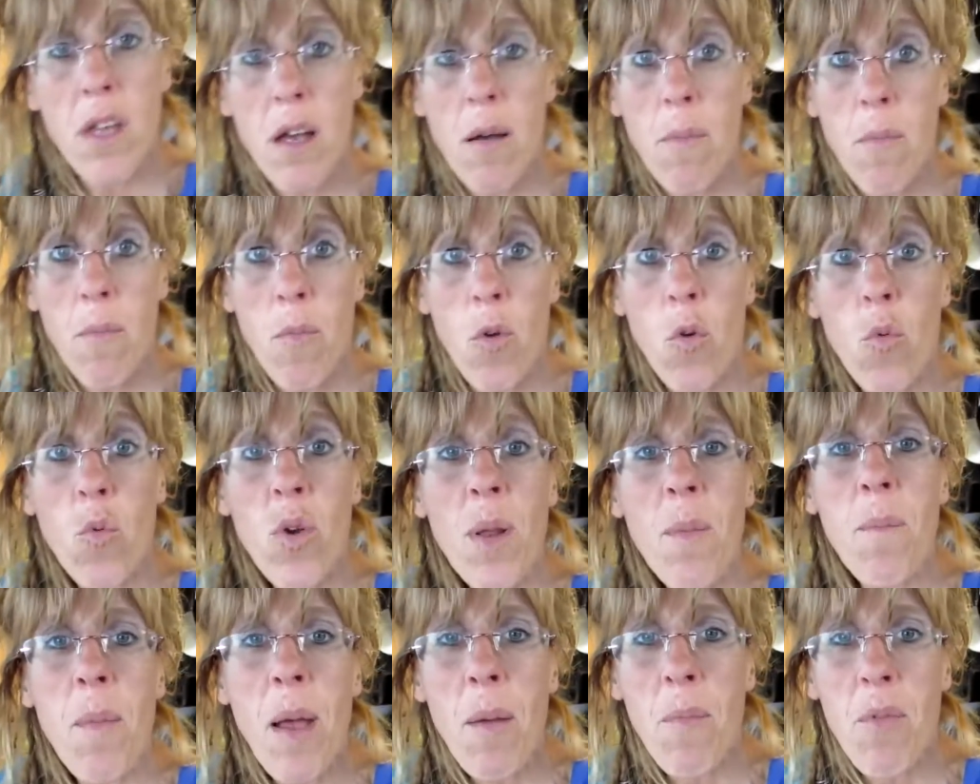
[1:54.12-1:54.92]
thumb.
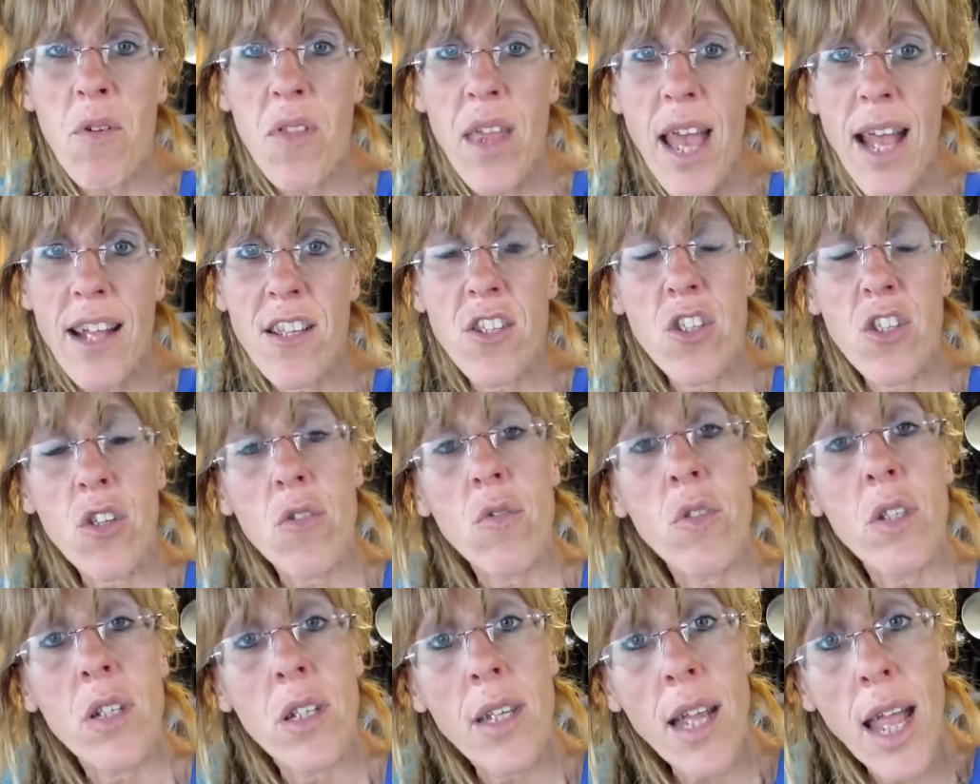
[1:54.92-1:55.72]
Remember that.
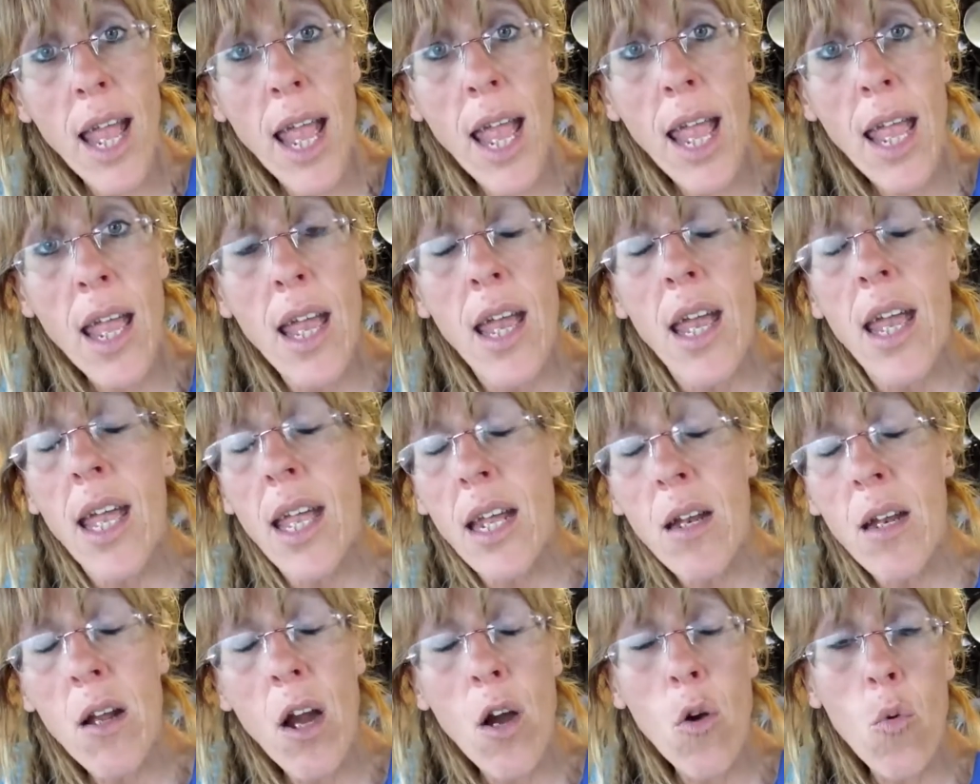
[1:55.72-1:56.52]
So today
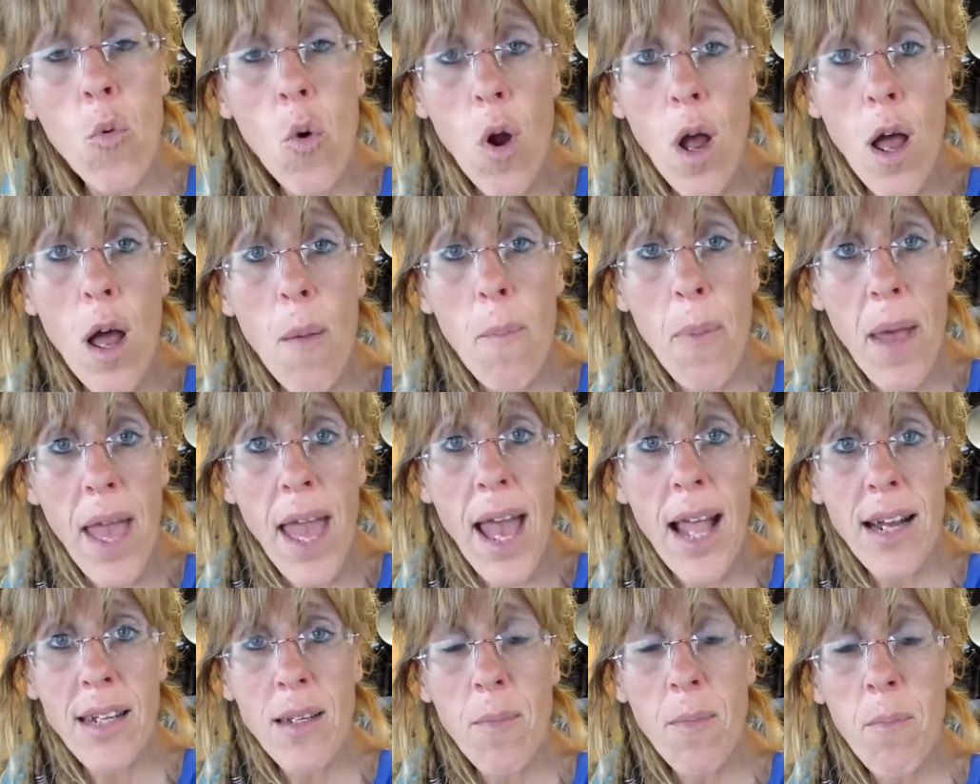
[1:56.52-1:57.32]
in our raw
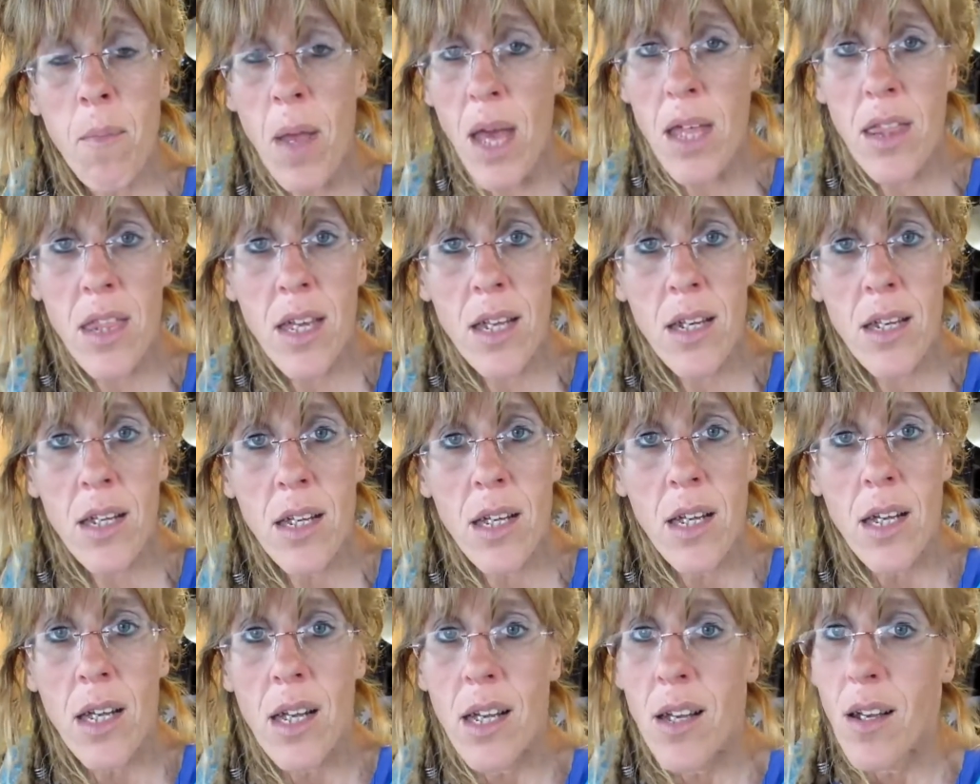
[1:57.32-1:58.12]
packed method,
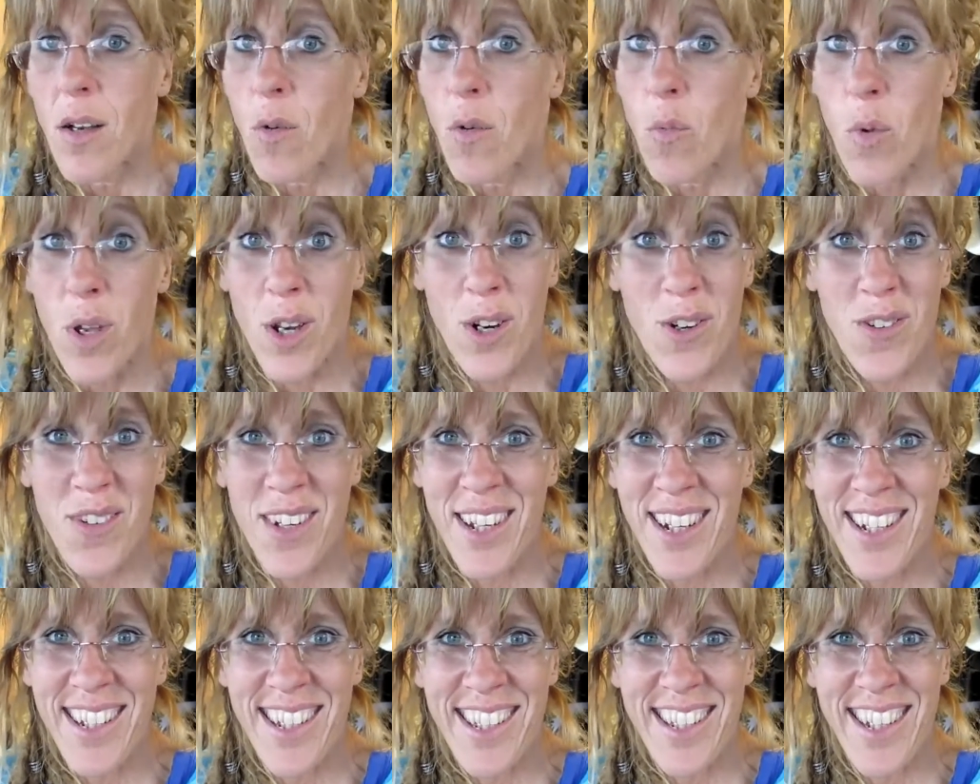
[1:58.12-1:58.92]
we don't
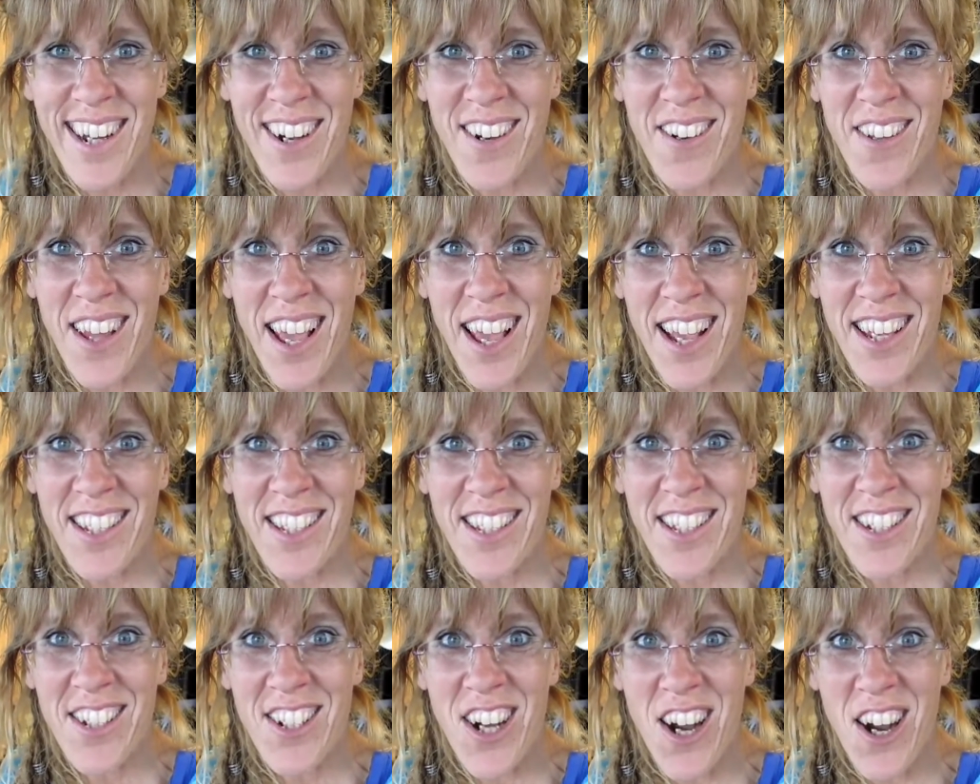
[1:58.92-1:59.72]
need to
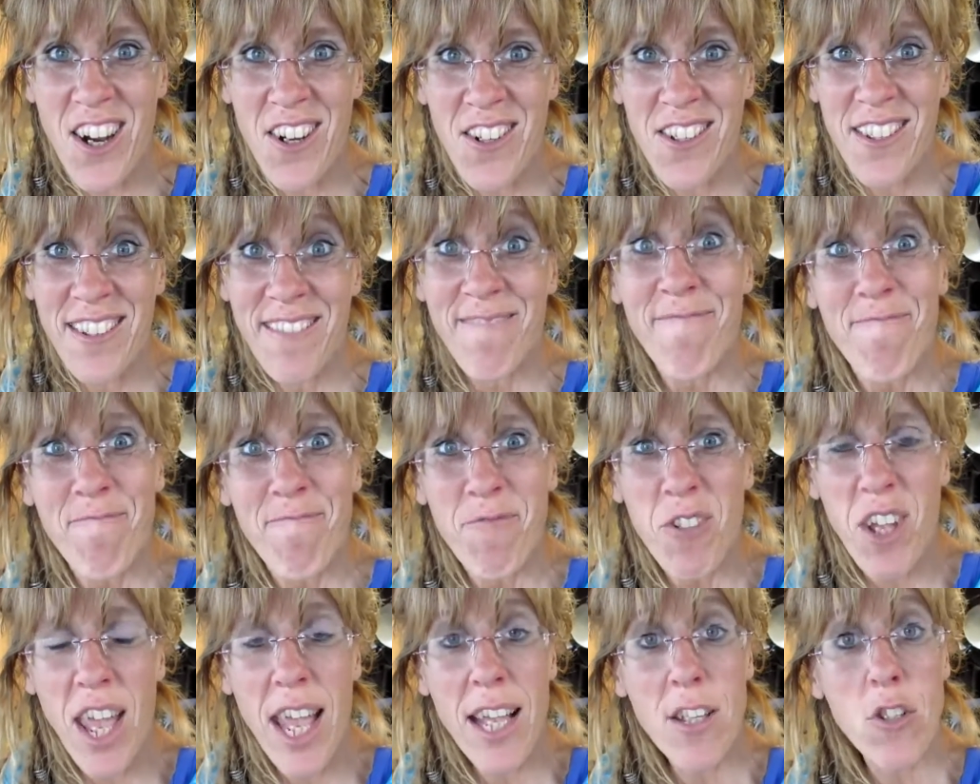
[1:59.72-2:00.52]
sterilize the jars.
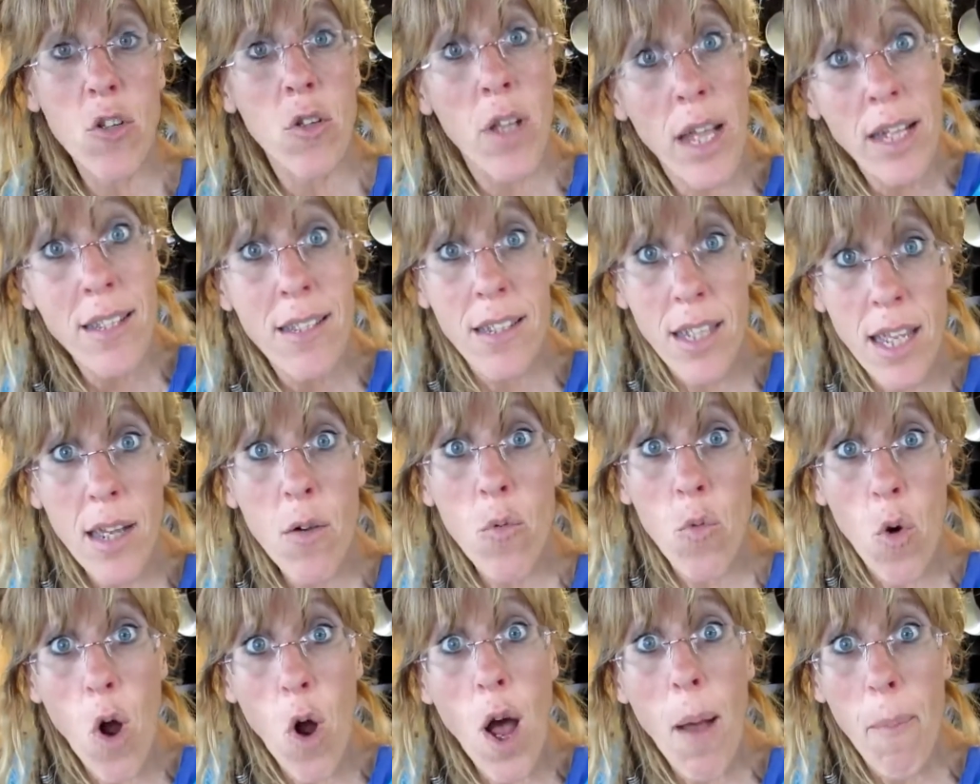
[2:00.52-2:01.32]
Okay, so let's
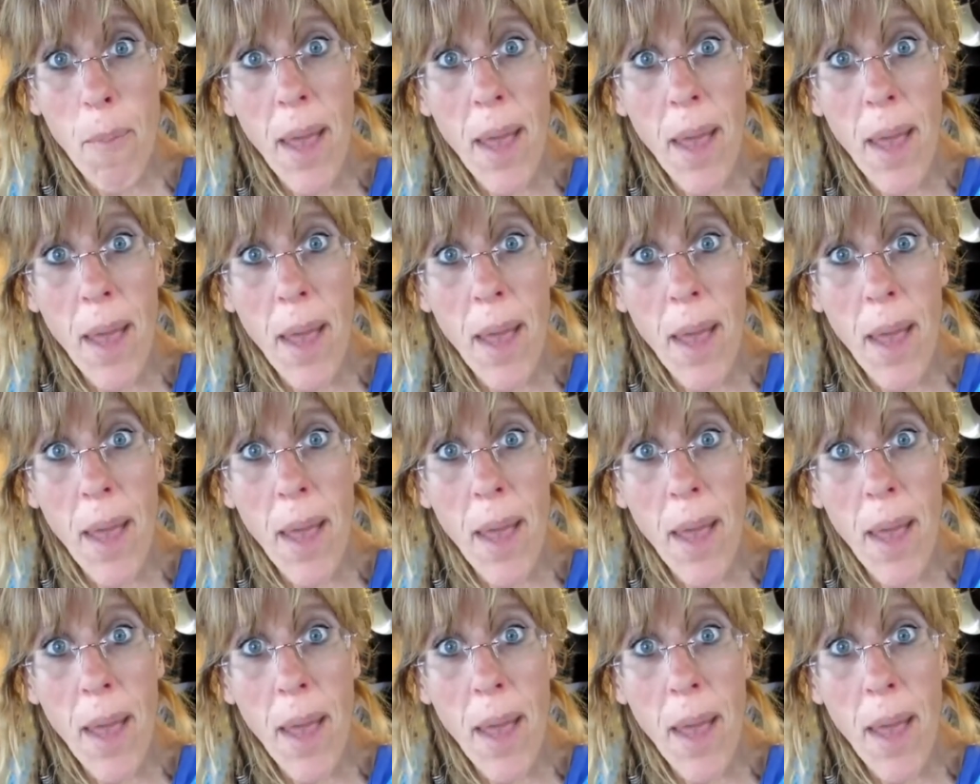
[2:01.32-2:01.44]
get raw